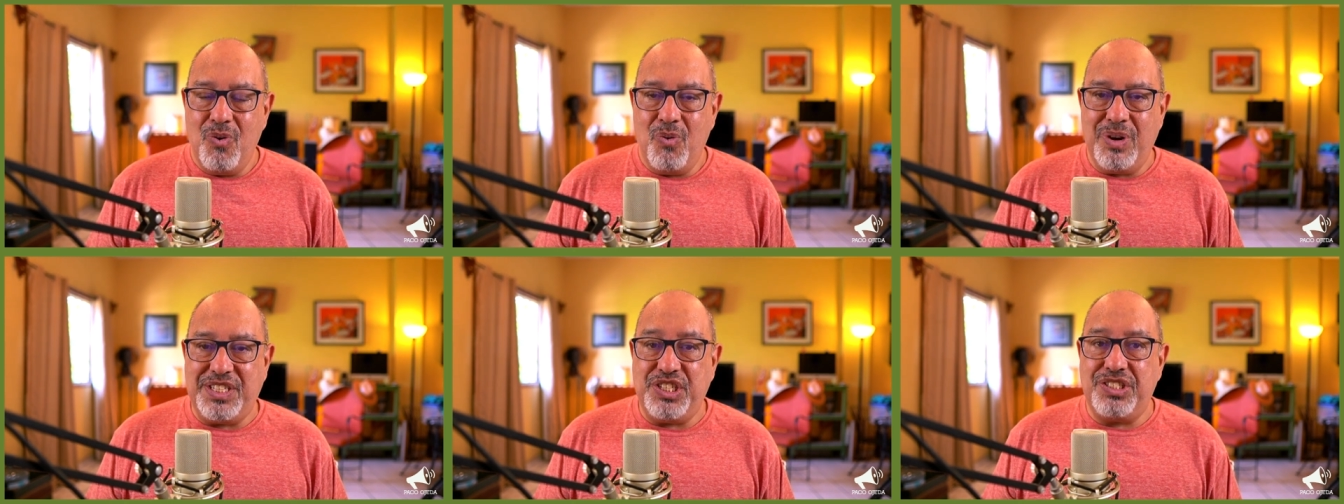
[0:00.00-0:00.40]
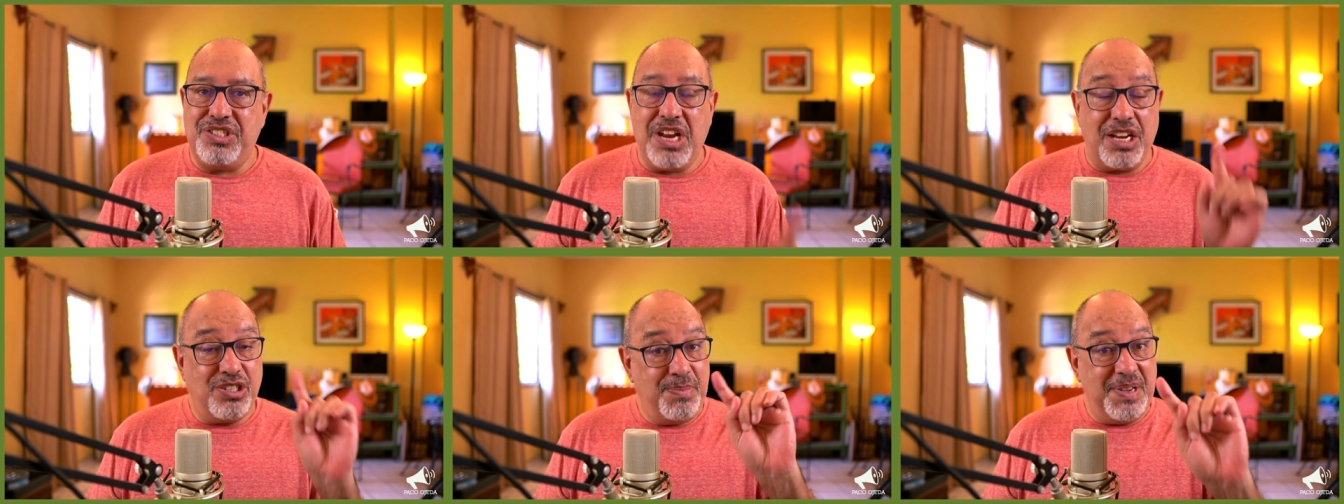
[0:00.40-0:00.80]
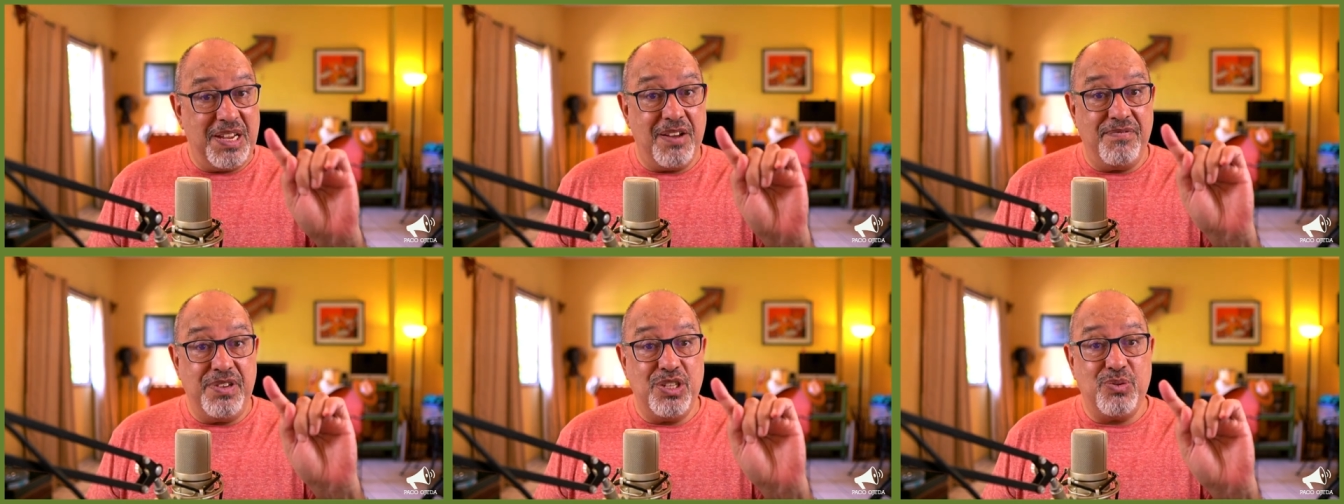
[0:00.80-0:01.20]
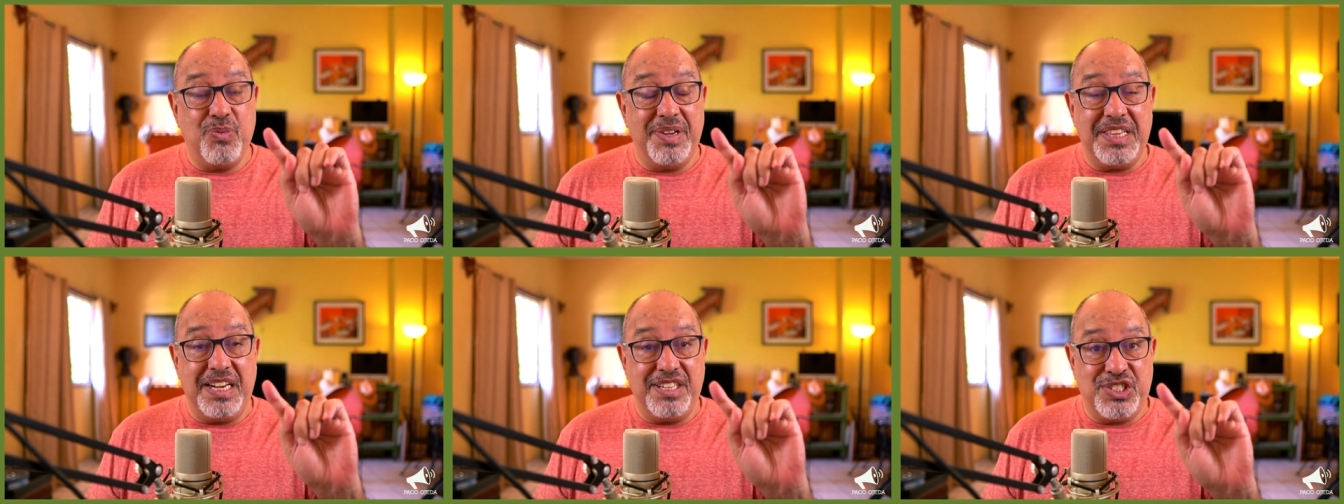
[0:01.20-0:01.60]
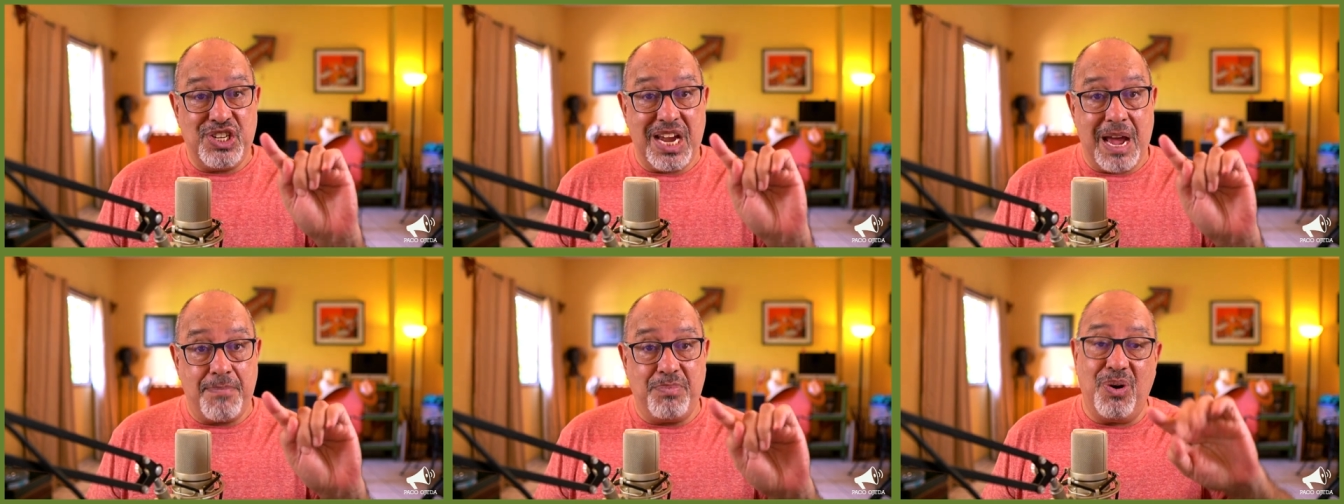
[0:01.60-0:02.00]
which is not to be confused with El
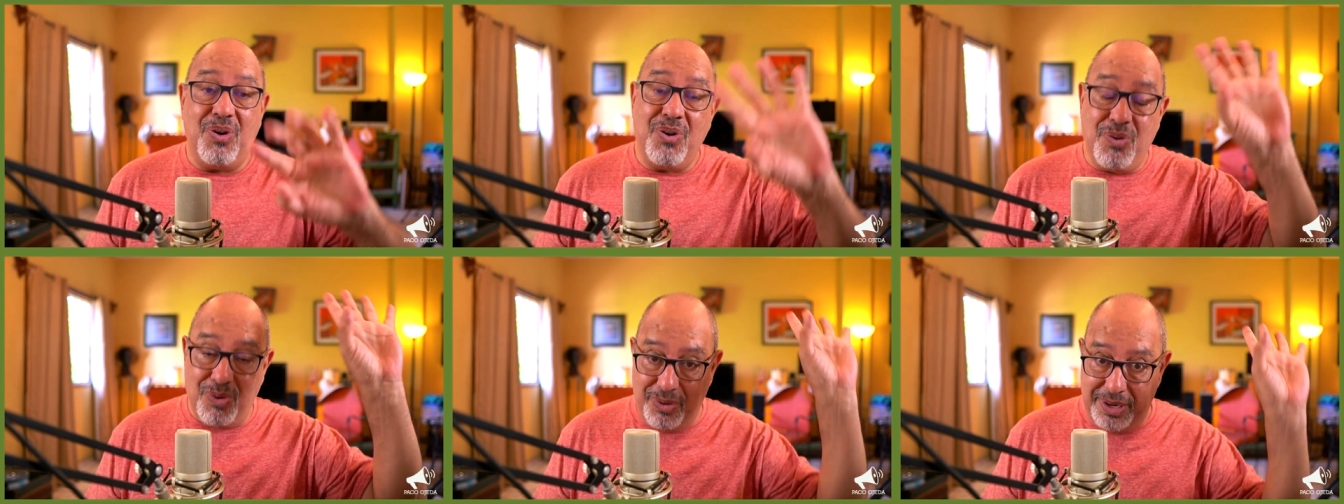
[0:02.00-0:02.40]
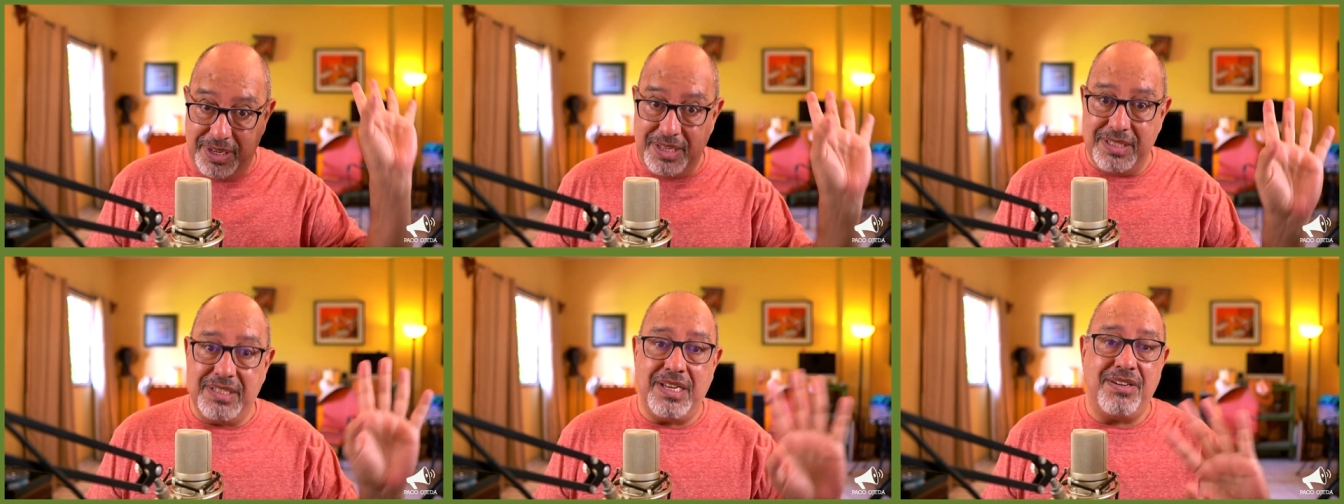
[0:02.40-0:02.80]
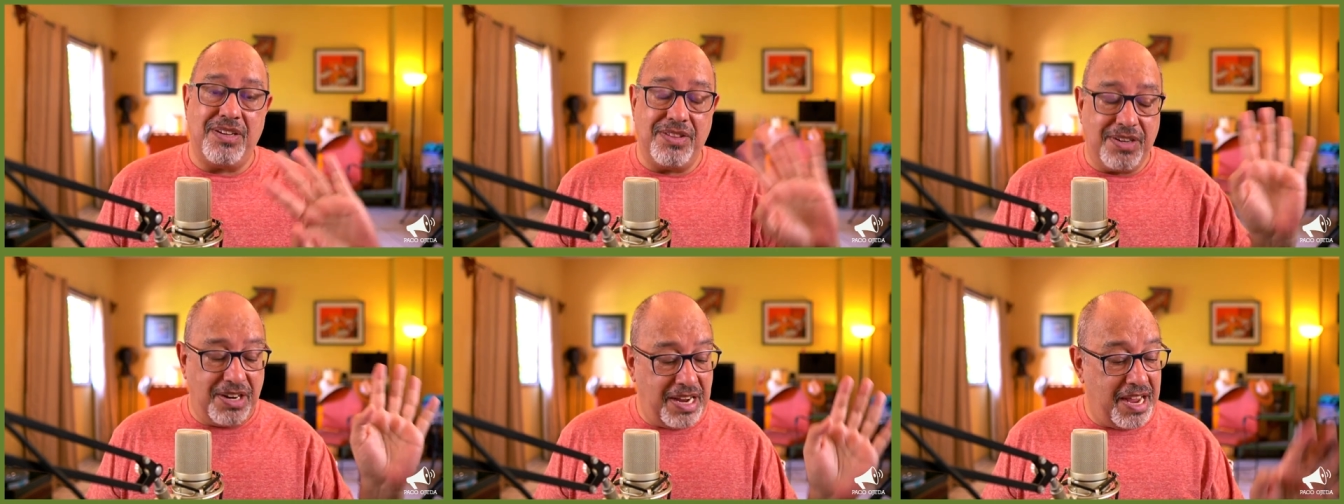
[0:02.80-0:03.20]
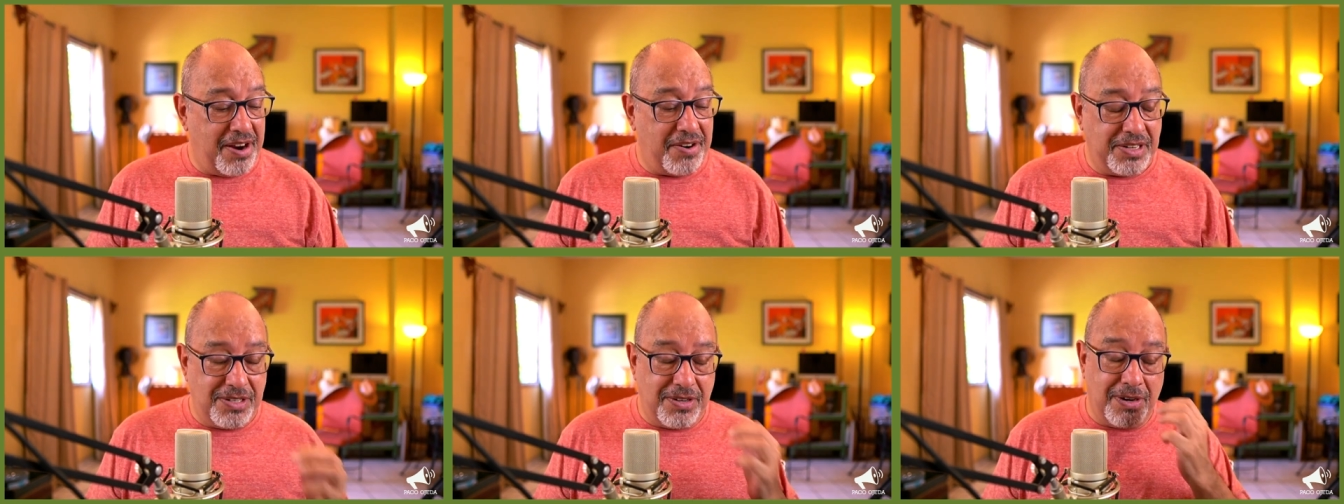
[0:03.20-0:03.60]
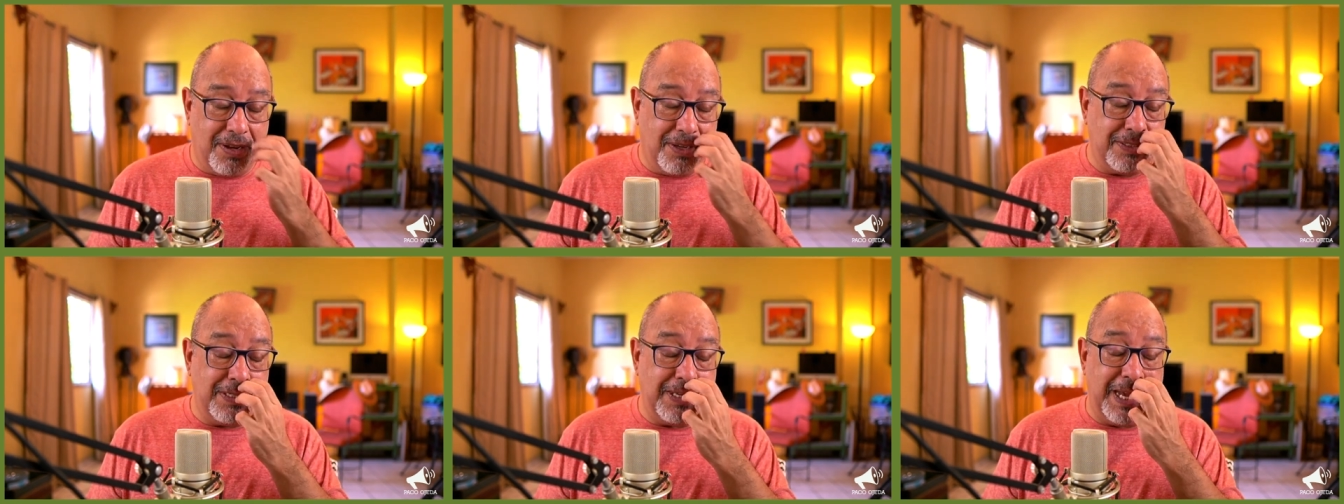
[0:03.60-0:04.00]
Chapo, who is another character
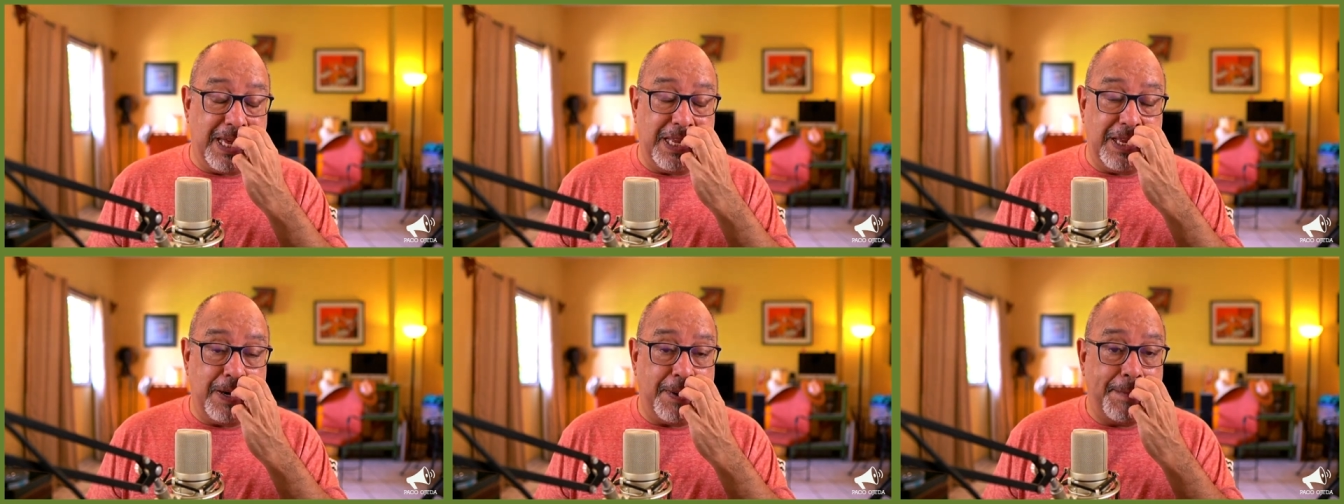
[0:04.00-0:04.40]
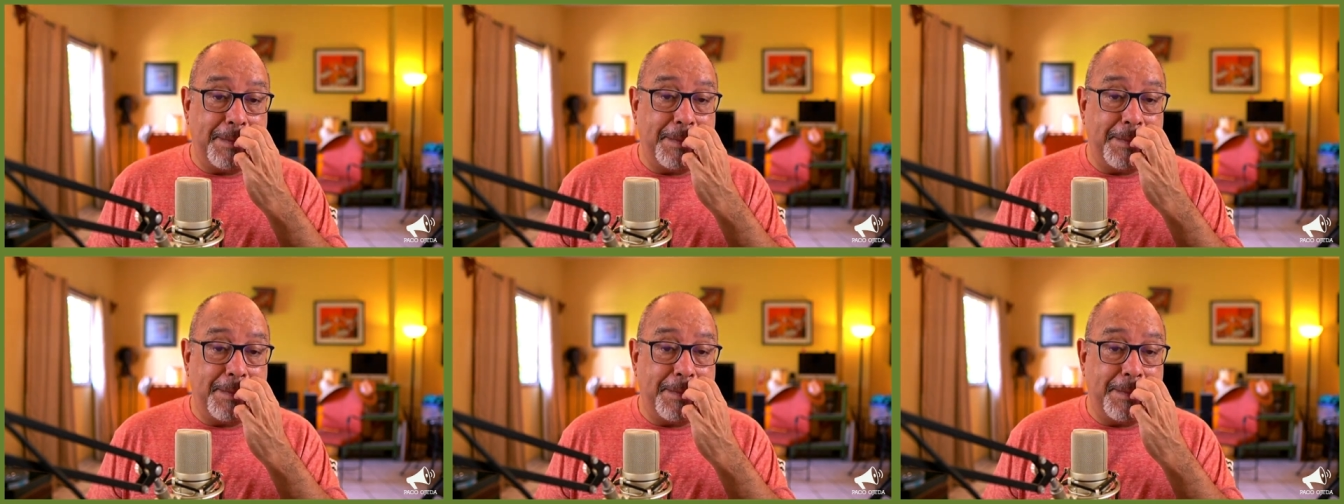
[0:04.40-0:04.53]
altogether.